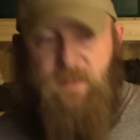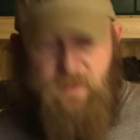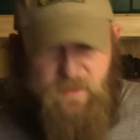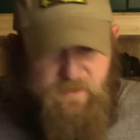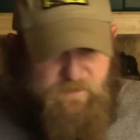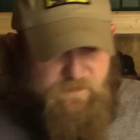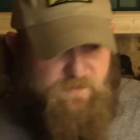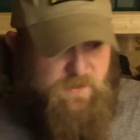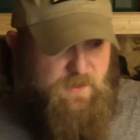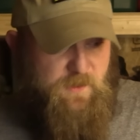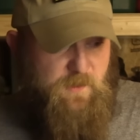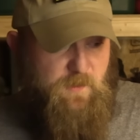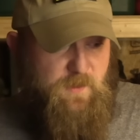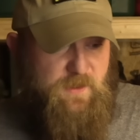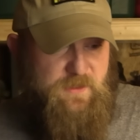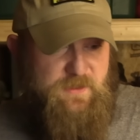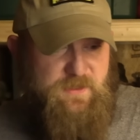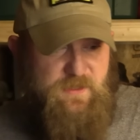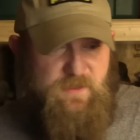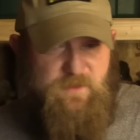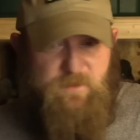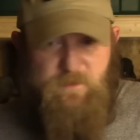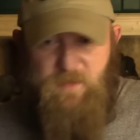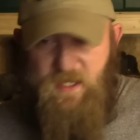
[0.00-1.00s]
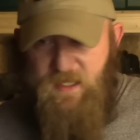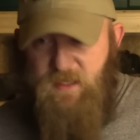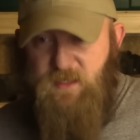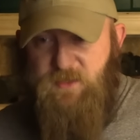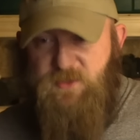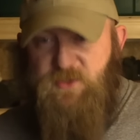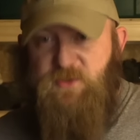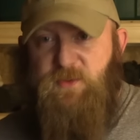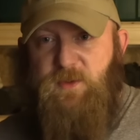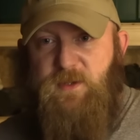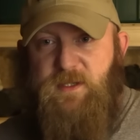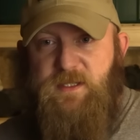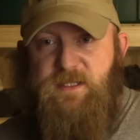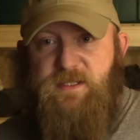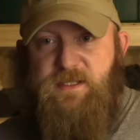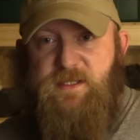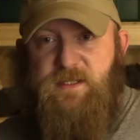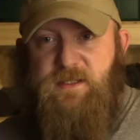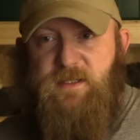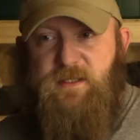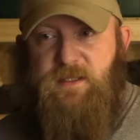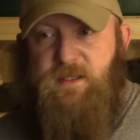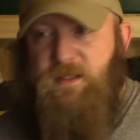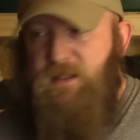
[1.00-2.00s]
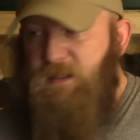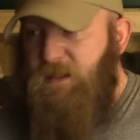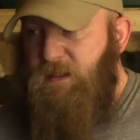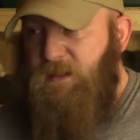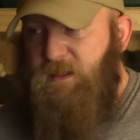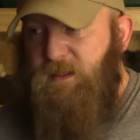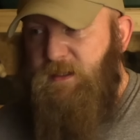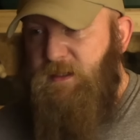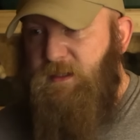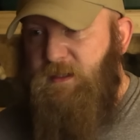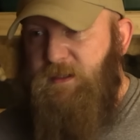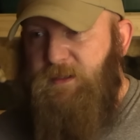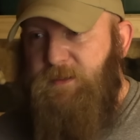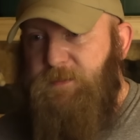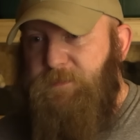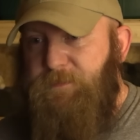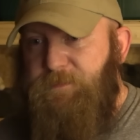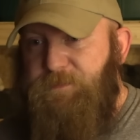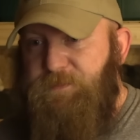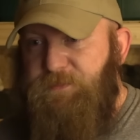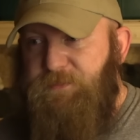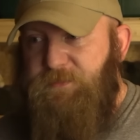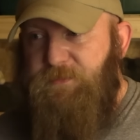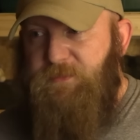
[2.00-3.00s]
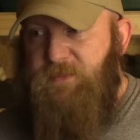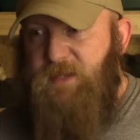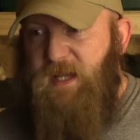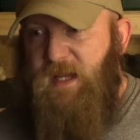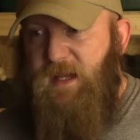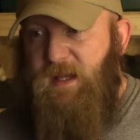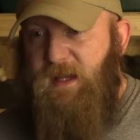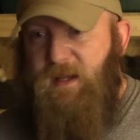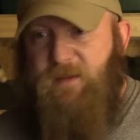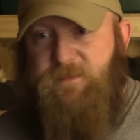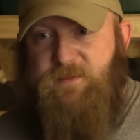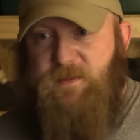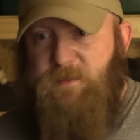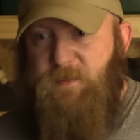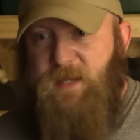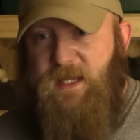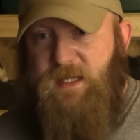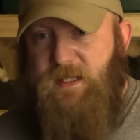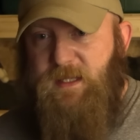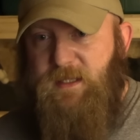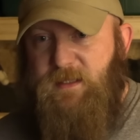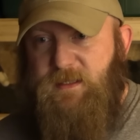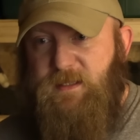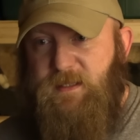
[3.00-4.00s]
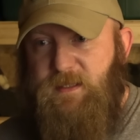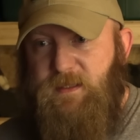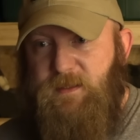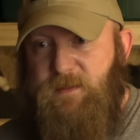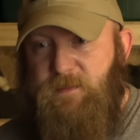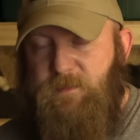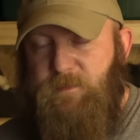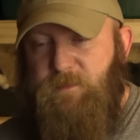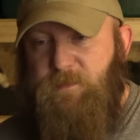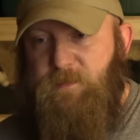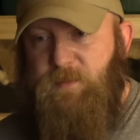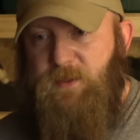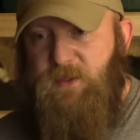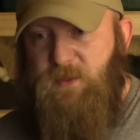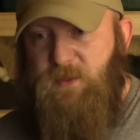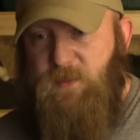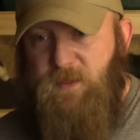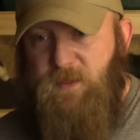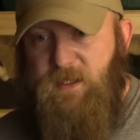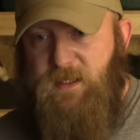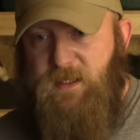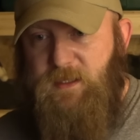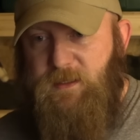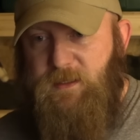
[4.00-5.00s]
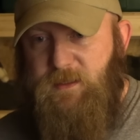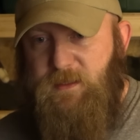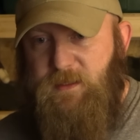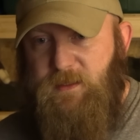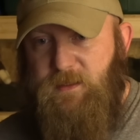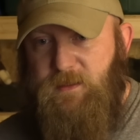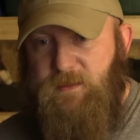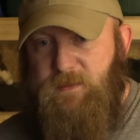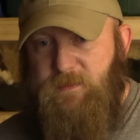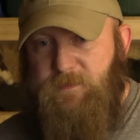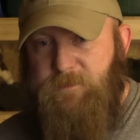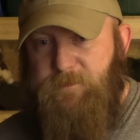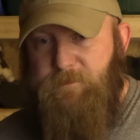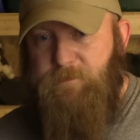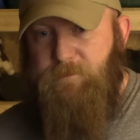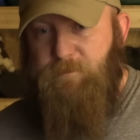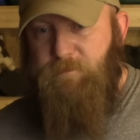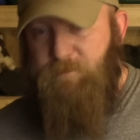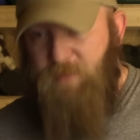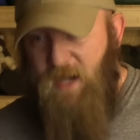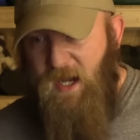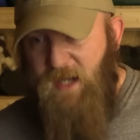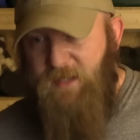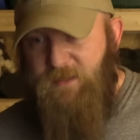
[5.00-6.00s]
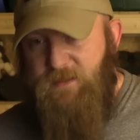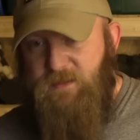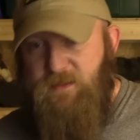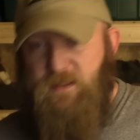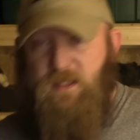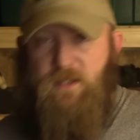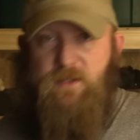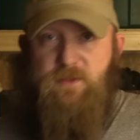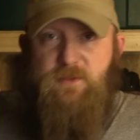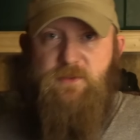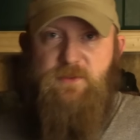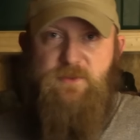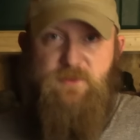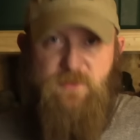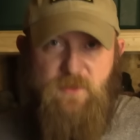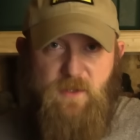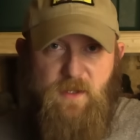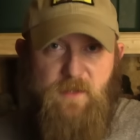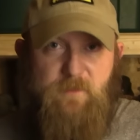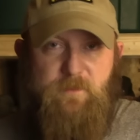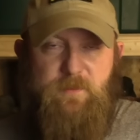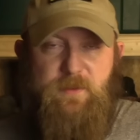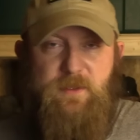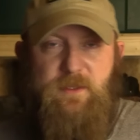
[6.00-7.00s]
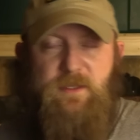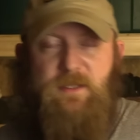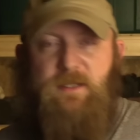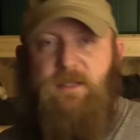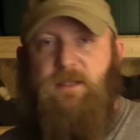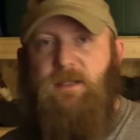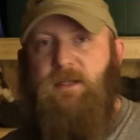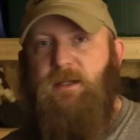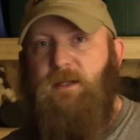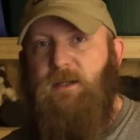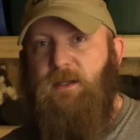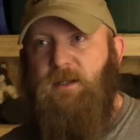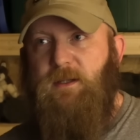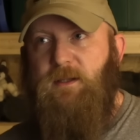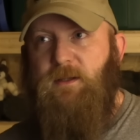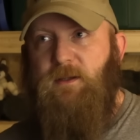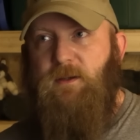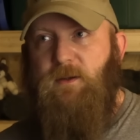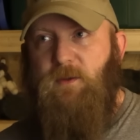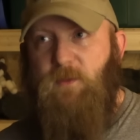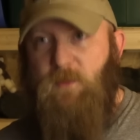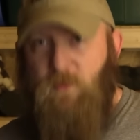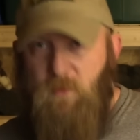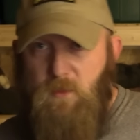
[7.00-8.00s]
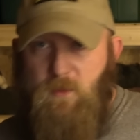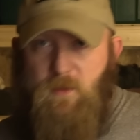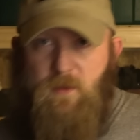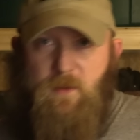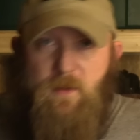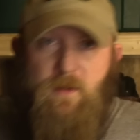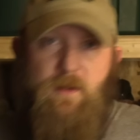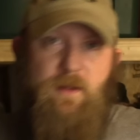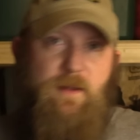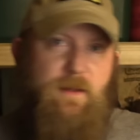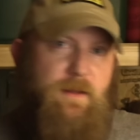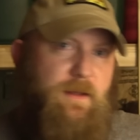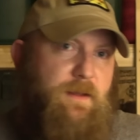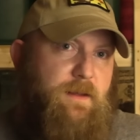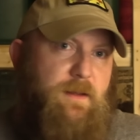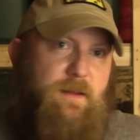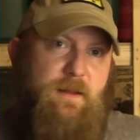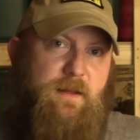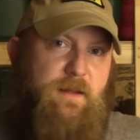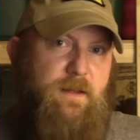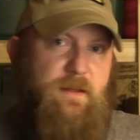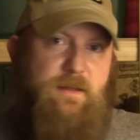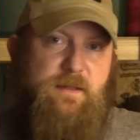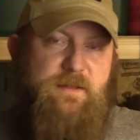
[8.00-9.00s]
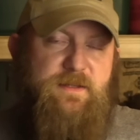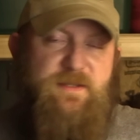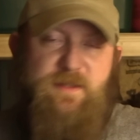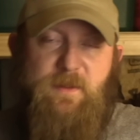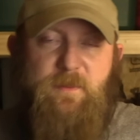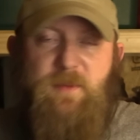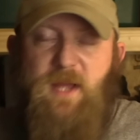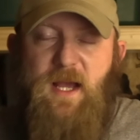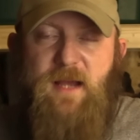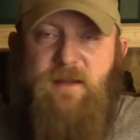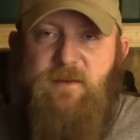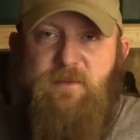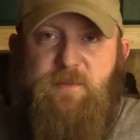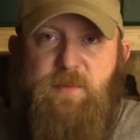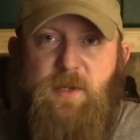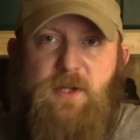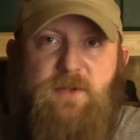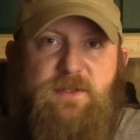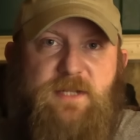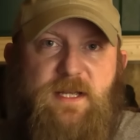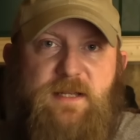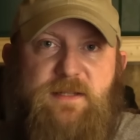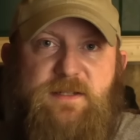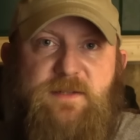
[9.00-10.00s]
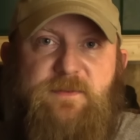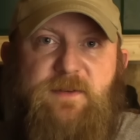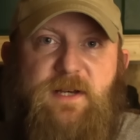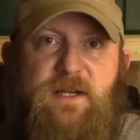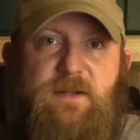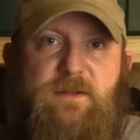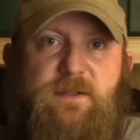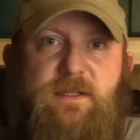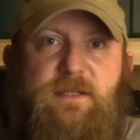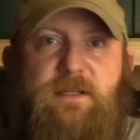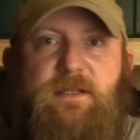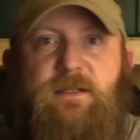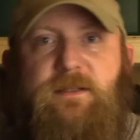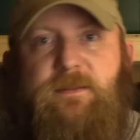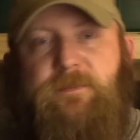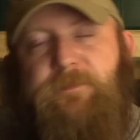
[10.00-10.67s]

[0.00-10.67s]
And if they're going to make a choice, they have to make it between Biden, Trump, or some kind of protest vote.